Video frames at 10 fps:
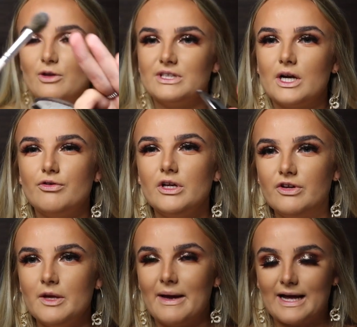looks like a really,
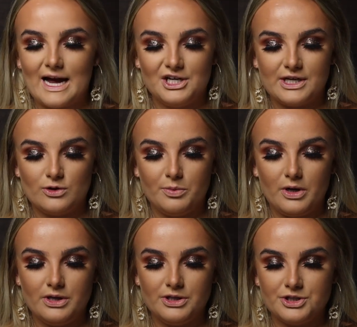really big eyeshadow
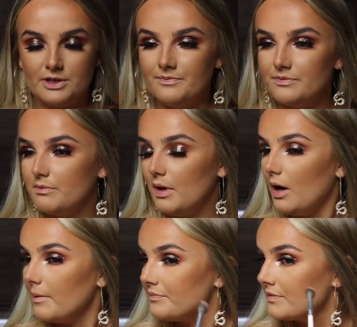brush,
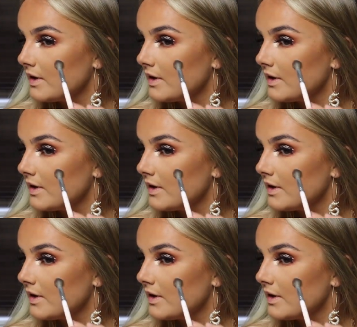but